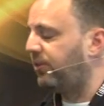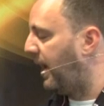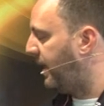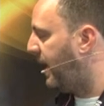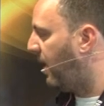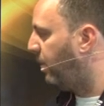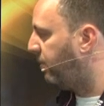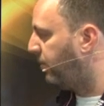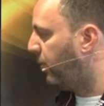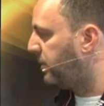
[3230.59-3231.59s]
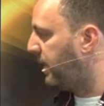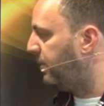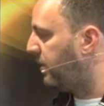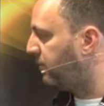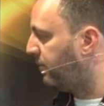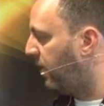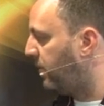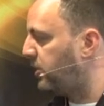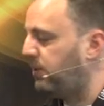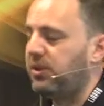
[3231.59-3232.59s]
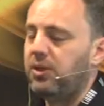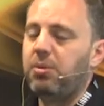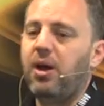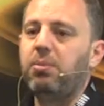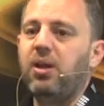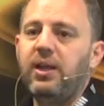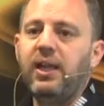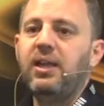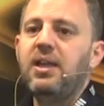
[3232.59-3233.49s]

and now with 14 with its further GPU pipelining,